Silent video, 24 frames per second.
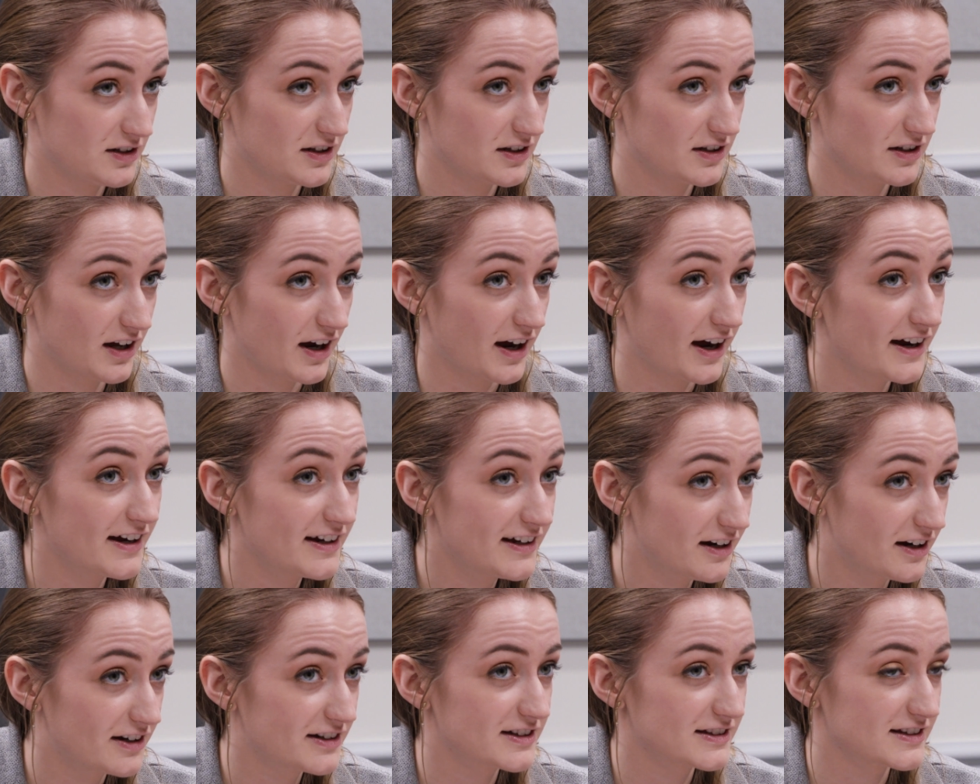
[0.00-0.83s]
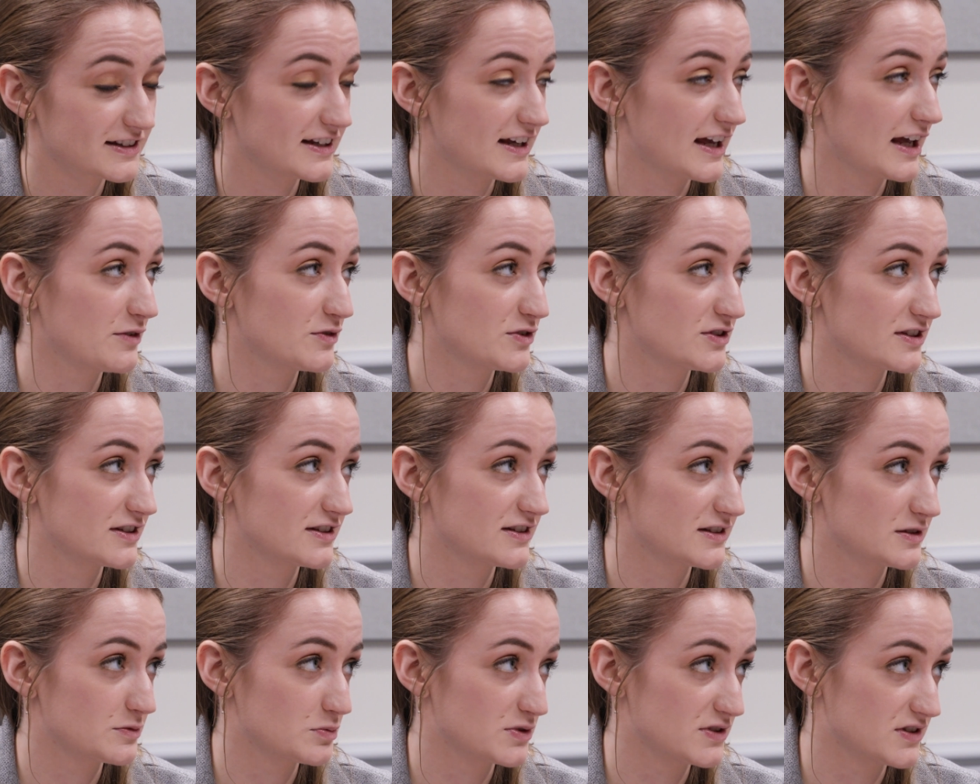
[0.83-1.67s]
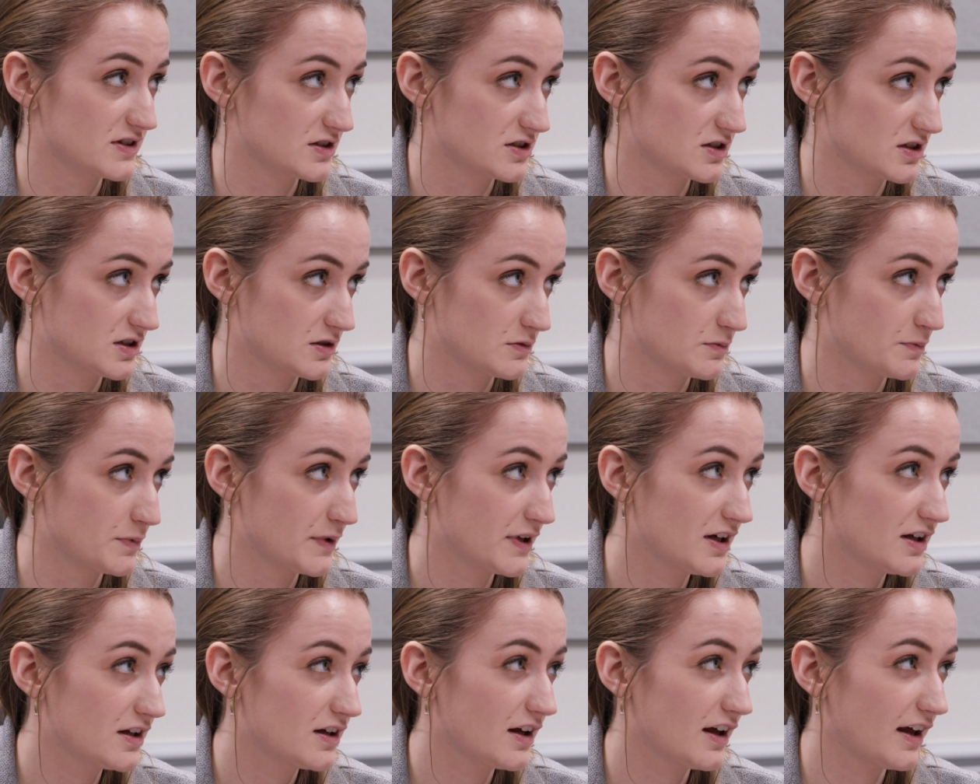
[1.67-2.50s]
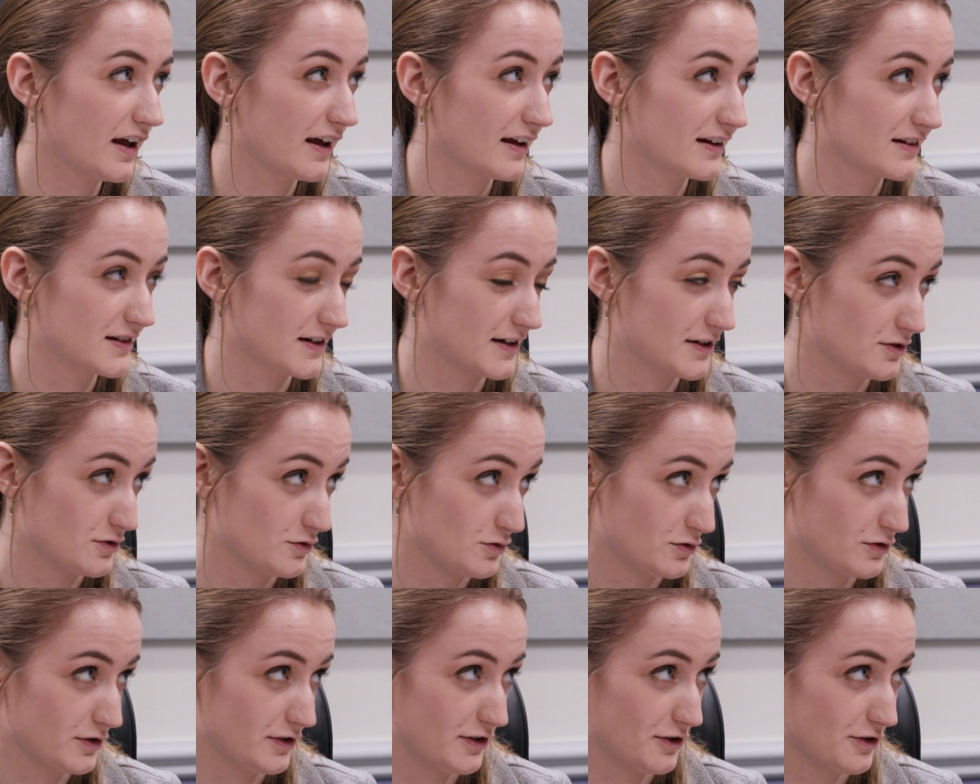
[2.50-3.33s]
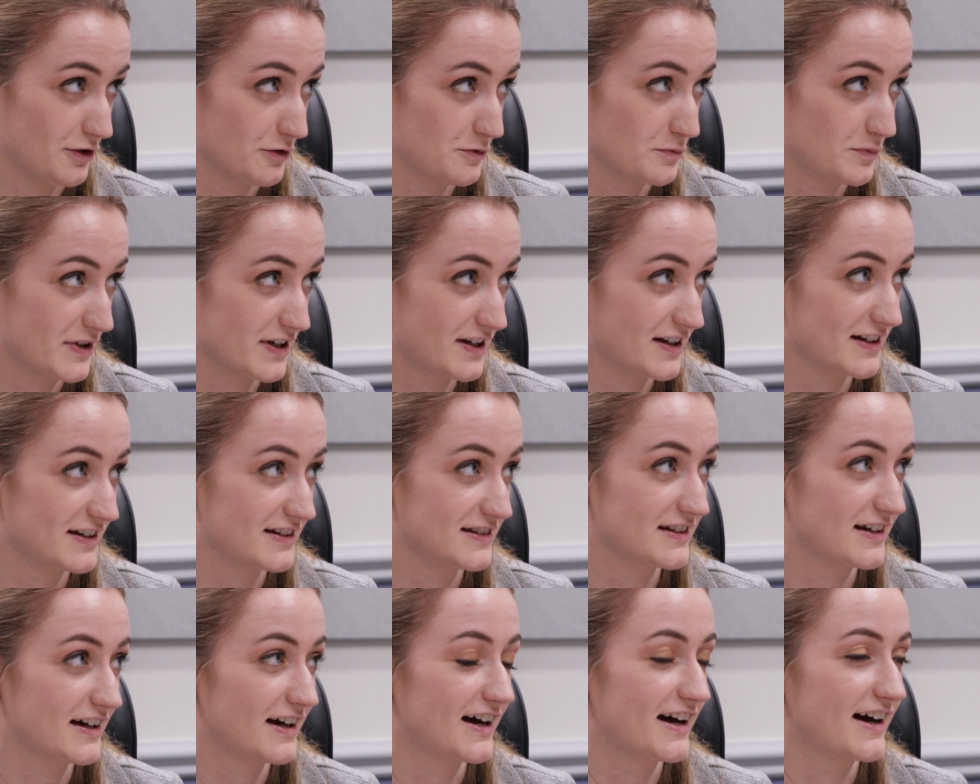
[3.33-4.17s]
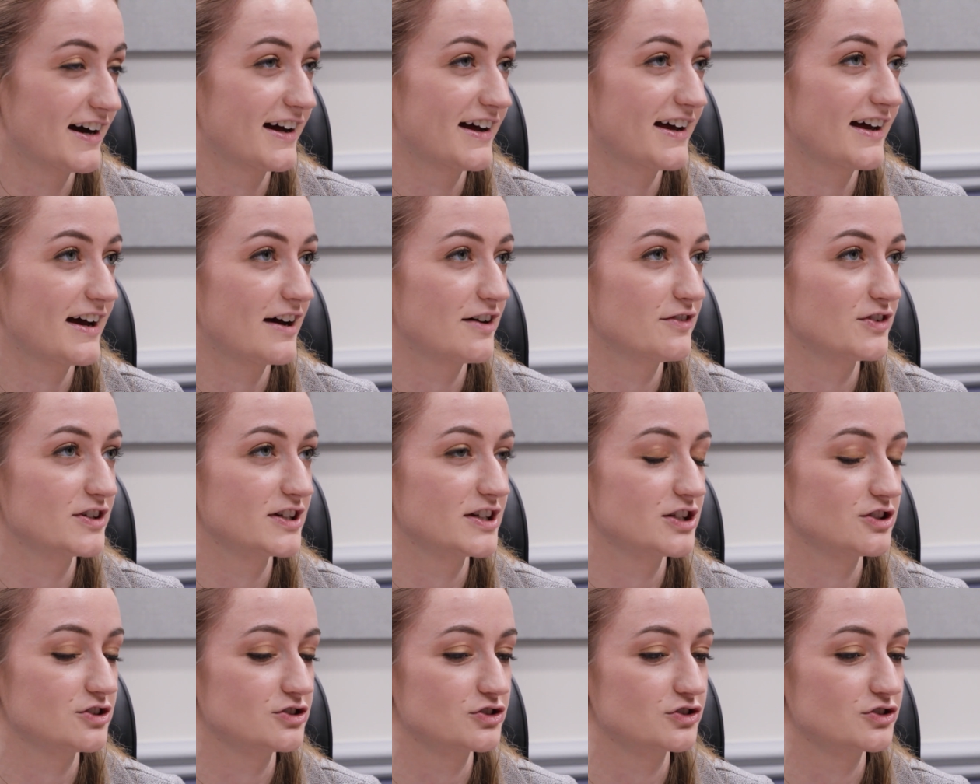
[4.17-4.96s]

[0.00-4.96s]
pretty anti-nuclear, but I would say I'm rather neutral